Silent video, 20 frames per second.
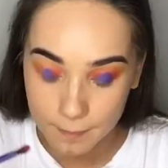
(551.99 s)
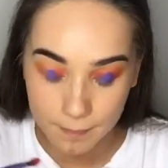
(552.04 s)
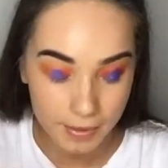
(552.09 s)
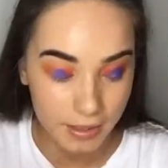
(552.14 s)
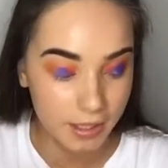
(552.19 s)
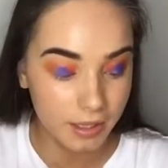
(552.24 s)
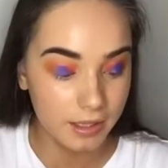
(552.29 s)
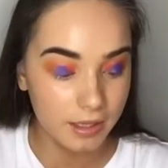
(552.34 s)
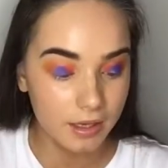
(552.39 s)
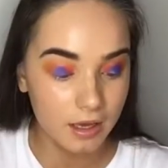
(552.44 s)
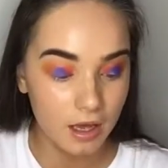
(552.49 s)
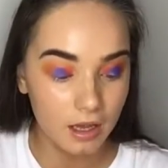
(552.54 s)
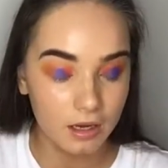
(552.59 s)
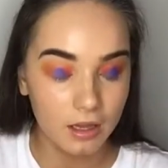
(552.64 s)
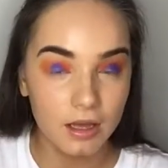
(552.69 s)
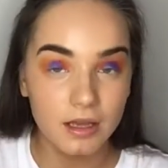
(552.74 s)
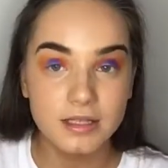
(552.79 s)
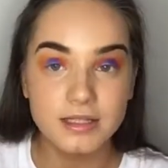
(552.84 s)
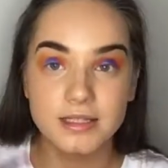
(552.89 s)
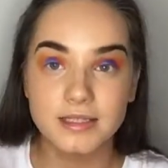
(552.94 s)
pinky
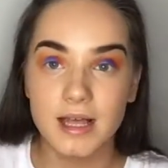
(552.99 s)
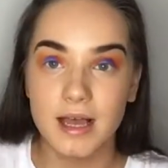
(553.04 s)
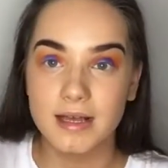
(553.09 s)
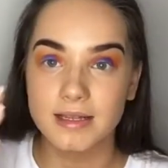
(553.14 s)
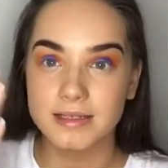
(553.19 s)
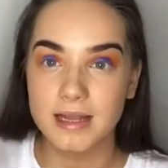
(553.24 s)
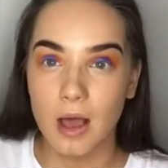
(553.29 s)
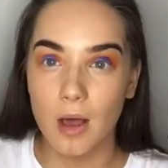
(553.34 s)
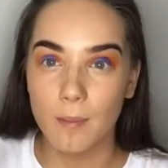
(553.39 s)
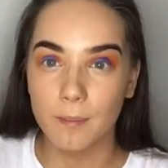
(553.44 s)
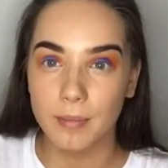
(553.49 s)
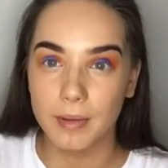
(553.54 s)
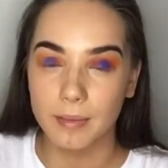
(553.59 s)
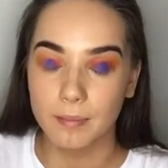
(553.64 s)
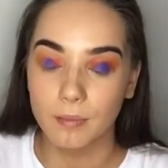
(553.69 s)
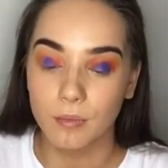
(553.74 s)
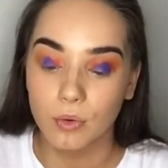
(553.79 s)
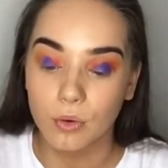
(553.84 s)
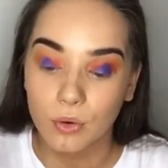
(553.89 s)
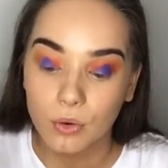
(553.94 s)
colour stand out a bit
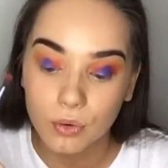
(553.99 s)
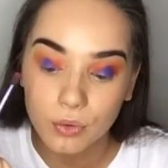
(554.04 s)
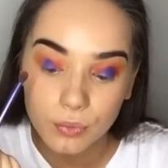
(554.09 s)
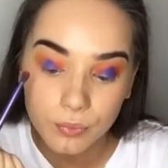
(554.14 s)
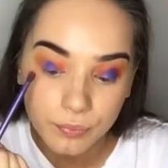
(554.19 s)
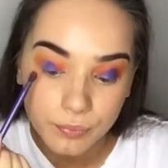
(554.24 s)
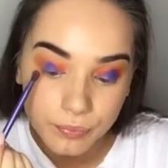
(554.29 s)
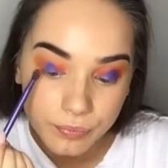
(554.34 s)
more.